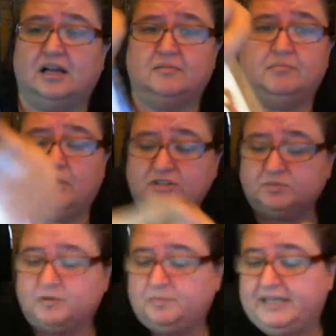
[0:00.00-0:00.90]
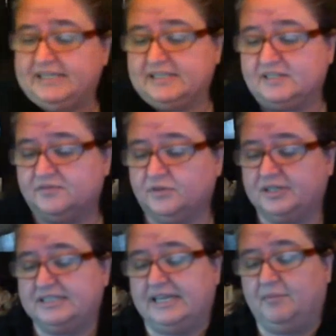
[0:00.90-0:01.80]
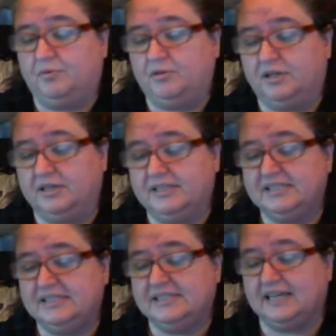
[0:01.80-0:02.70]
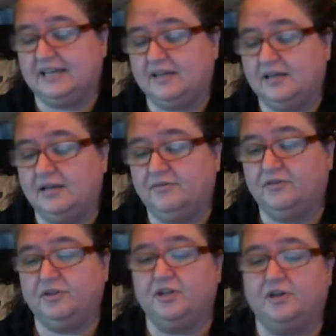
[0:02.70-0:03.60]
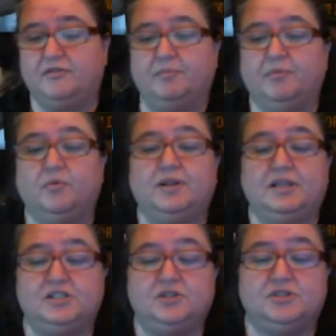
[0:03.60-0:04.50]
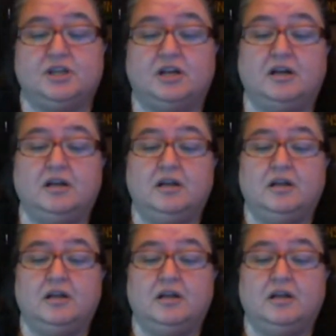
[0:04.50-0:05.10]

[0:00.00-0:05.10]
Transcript: Multiple pieces. For example, look, this is like for the November one that you saw.